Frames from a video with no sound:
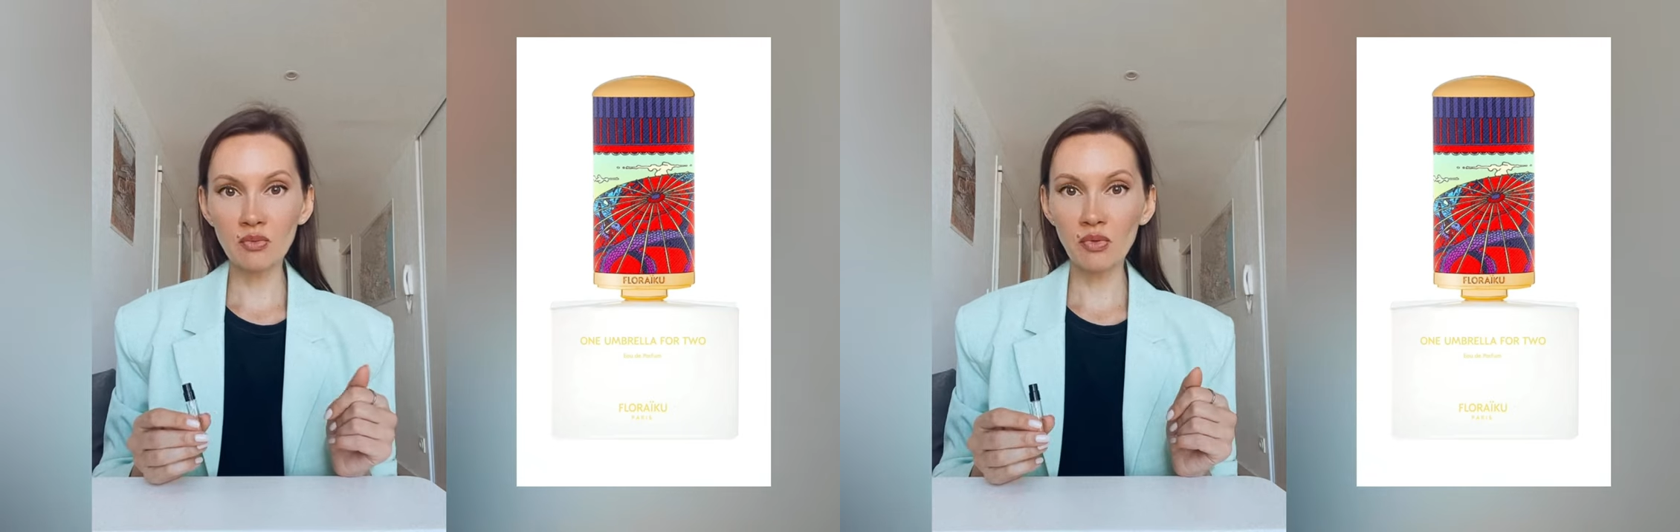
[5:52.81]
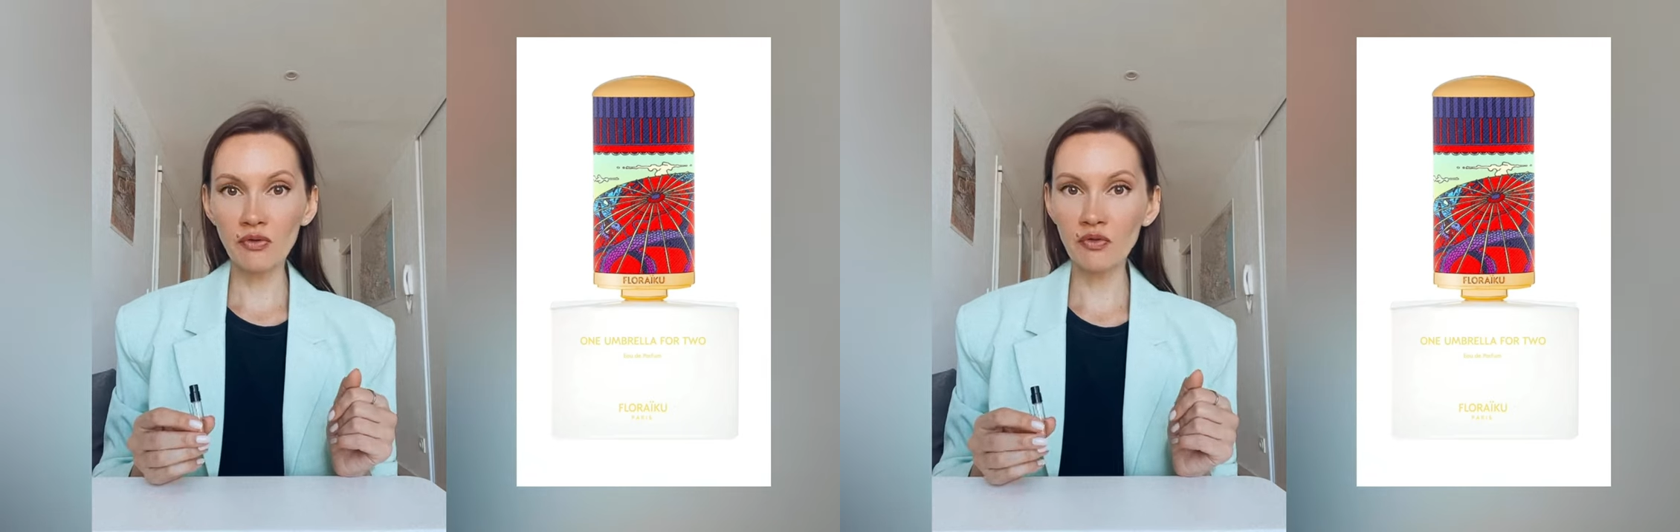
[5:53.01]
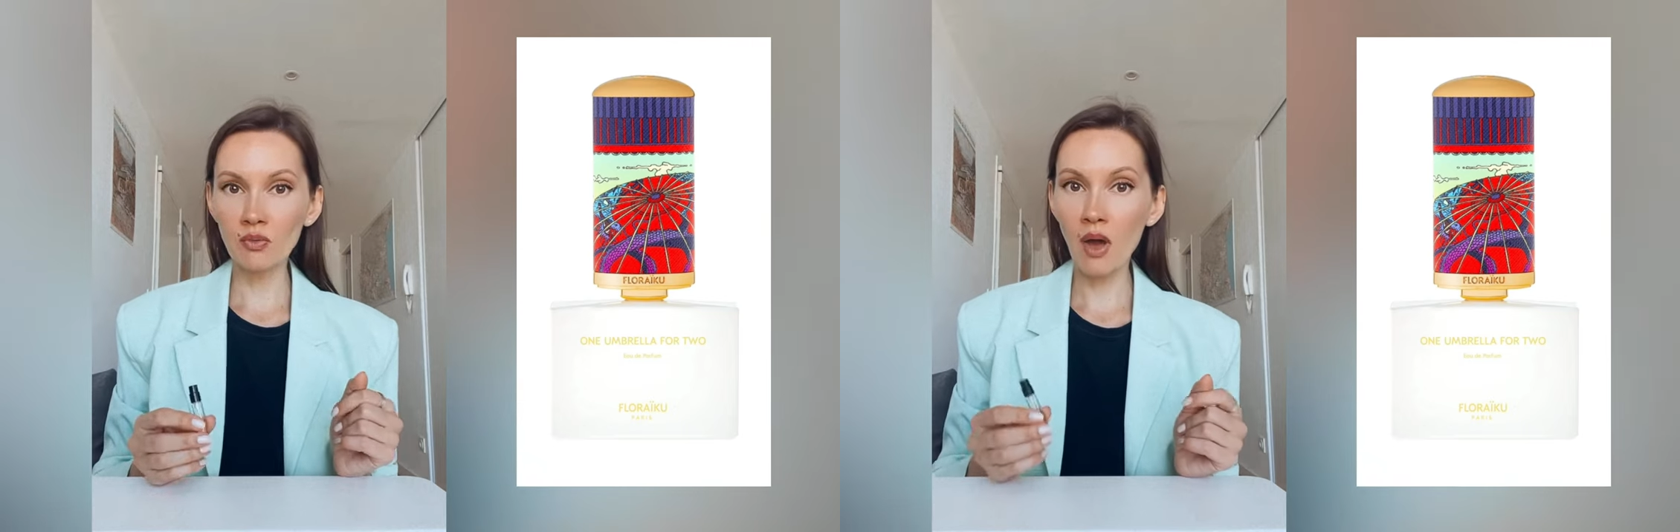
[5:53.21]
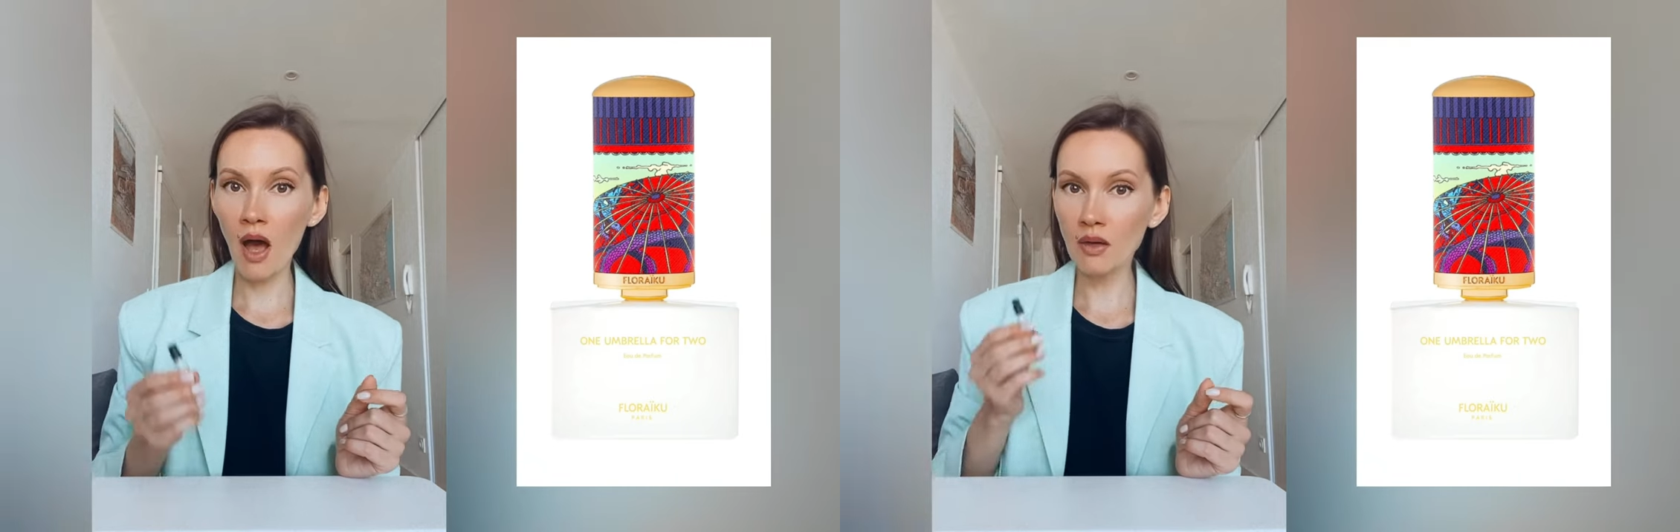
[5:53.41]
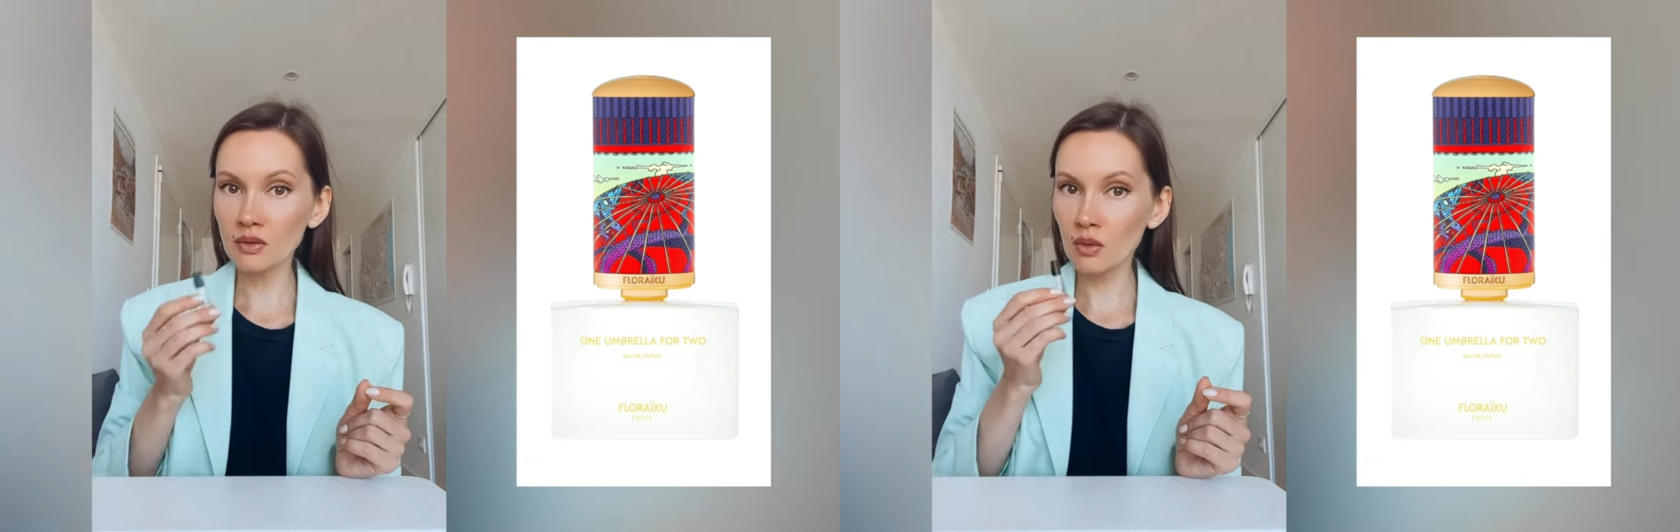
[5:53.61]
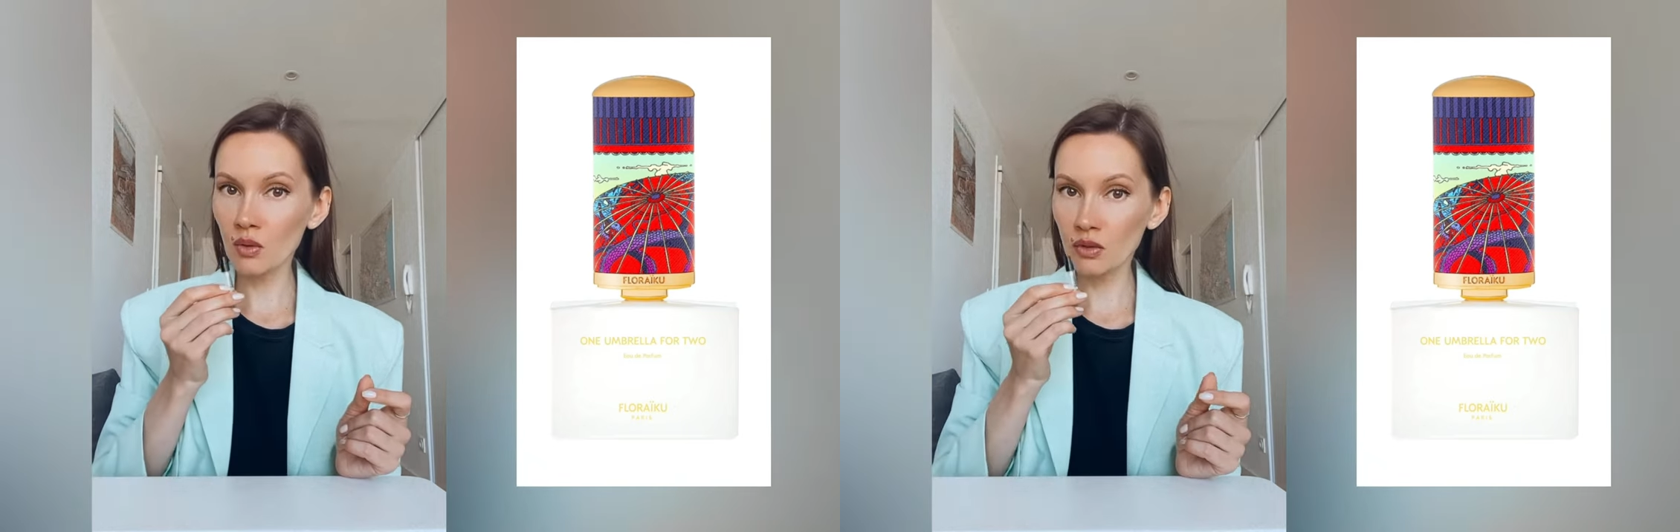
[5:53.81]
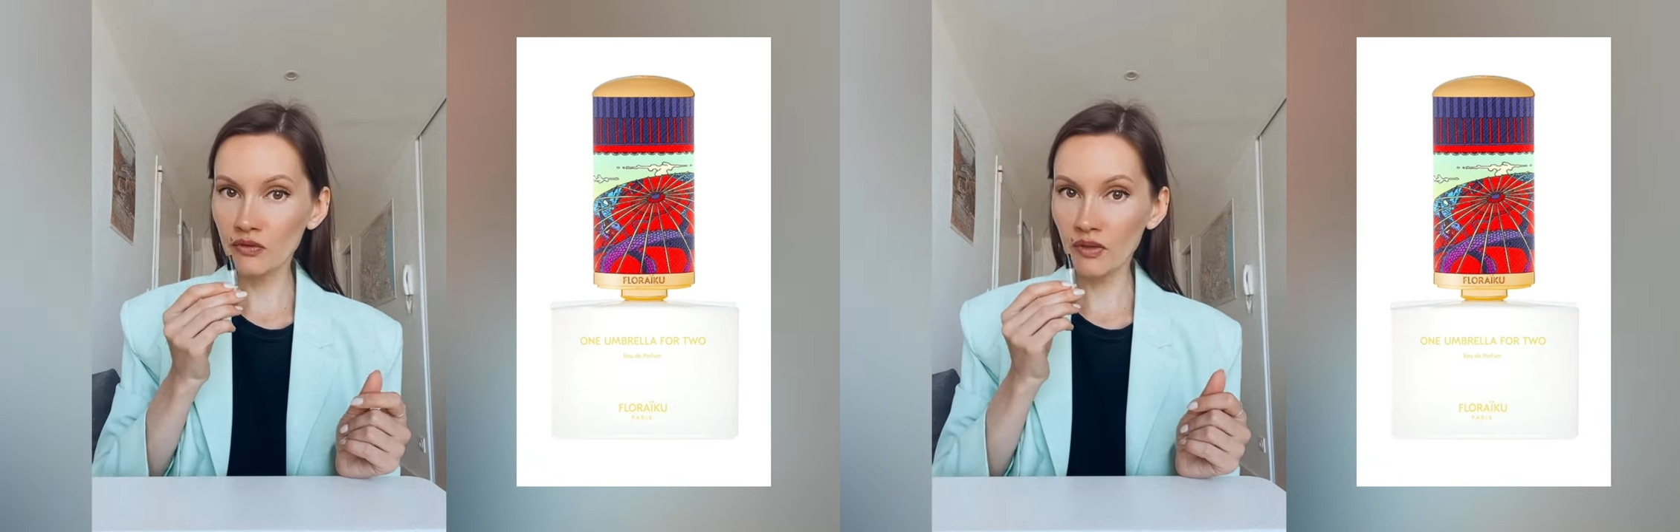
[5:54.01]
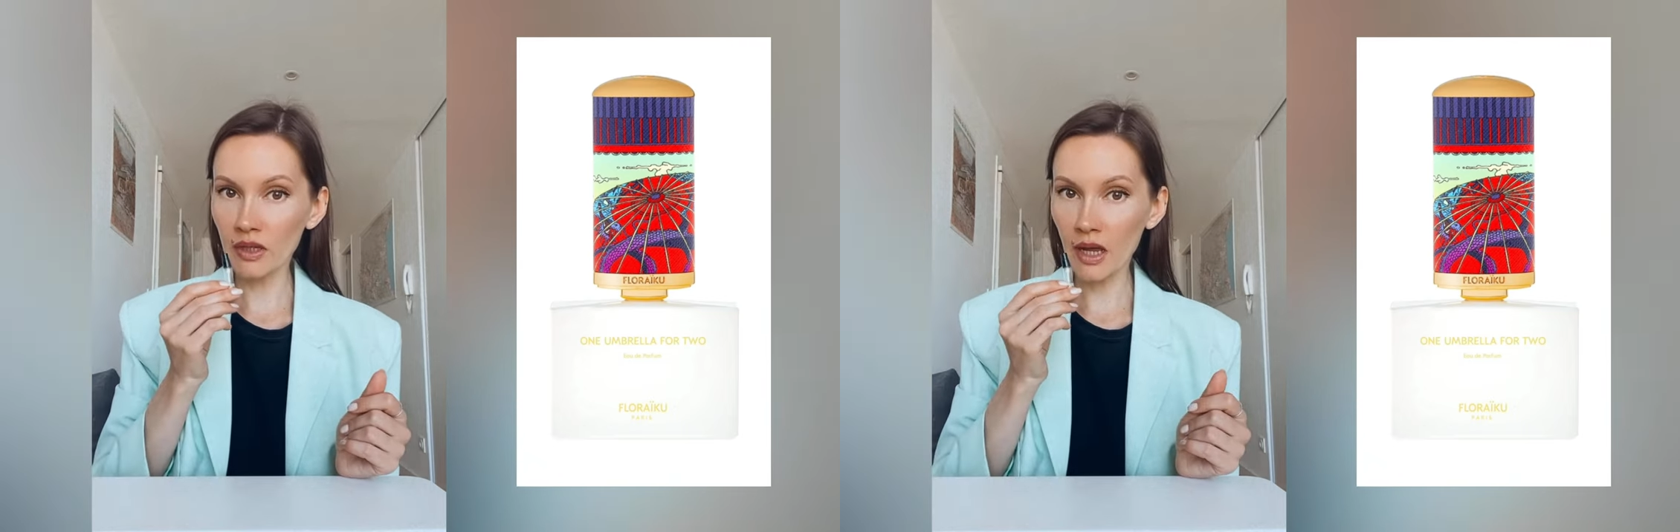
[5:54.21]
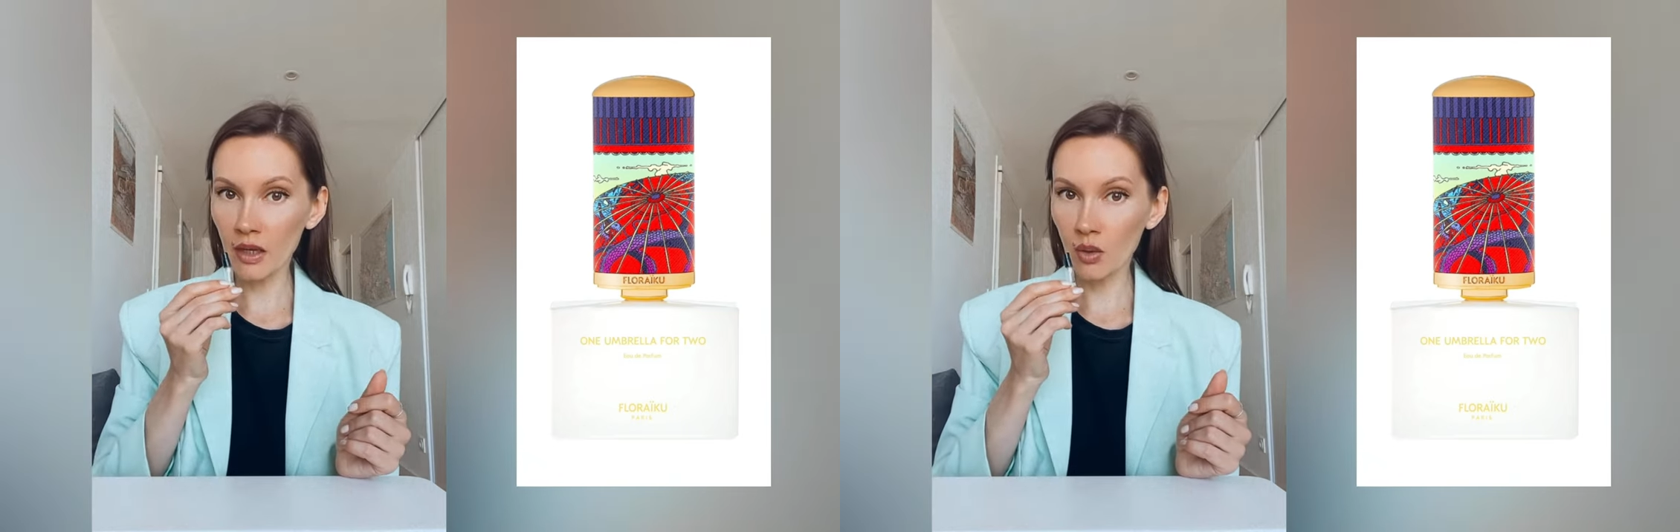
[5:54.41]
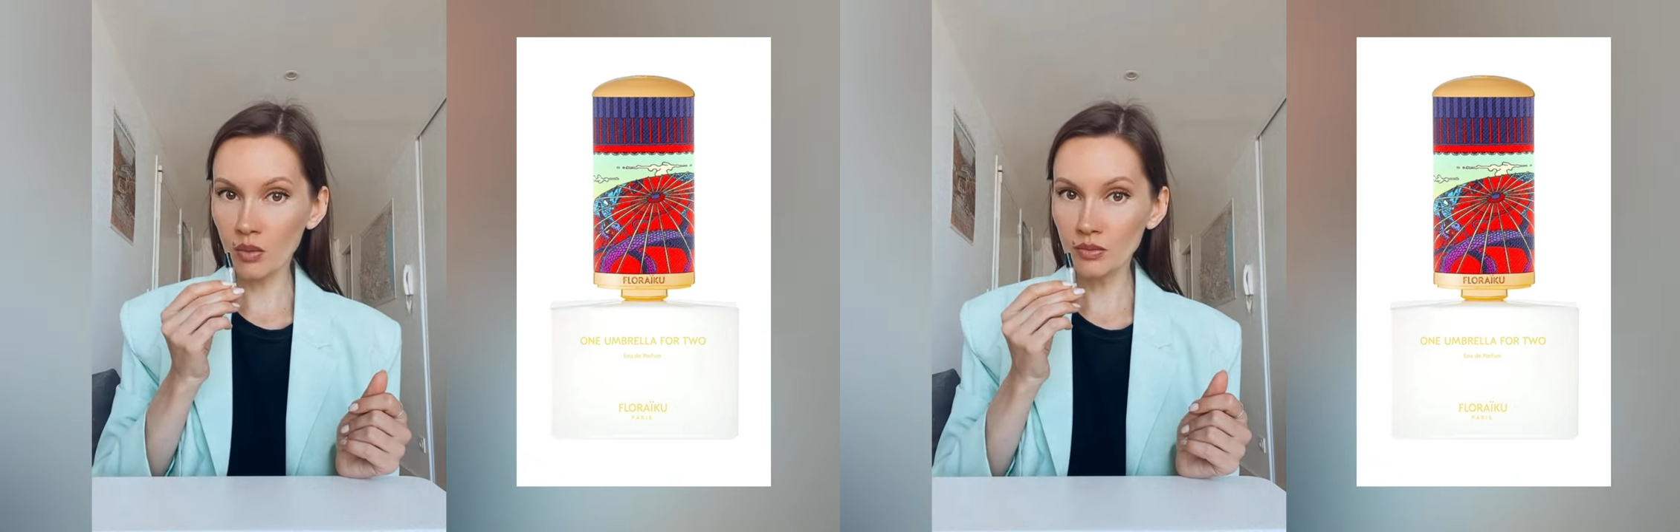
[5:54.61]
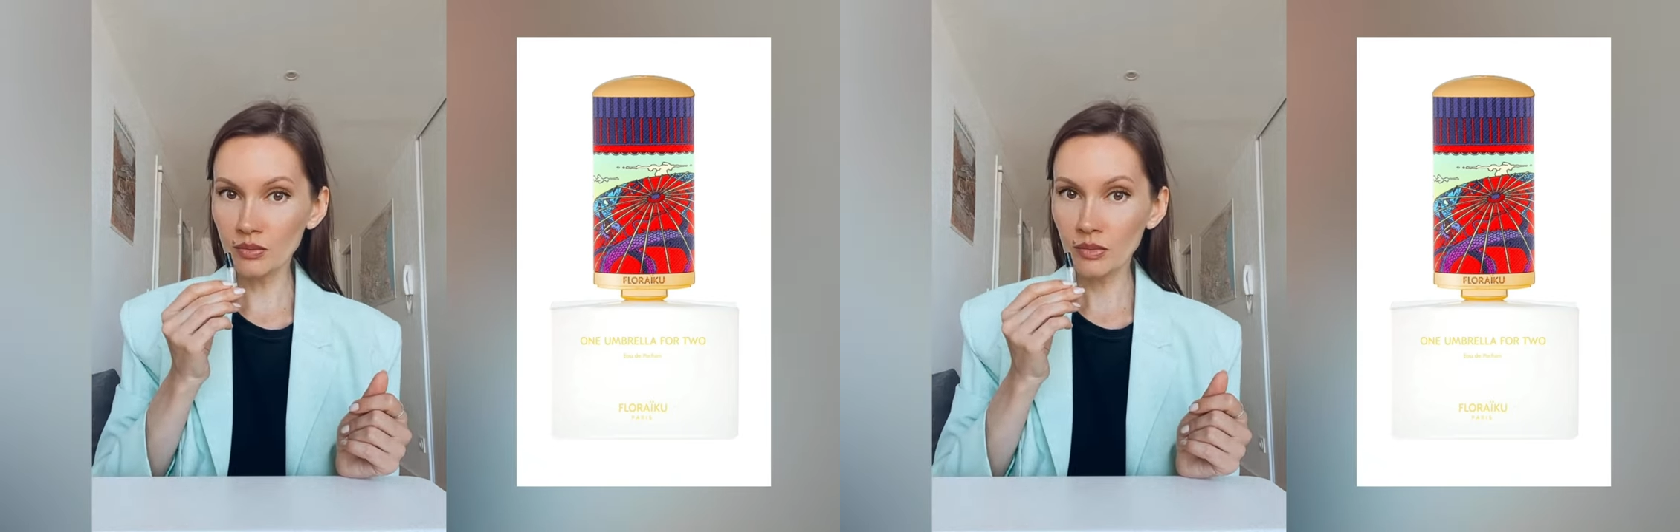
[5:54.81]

perfume house called Floraïku,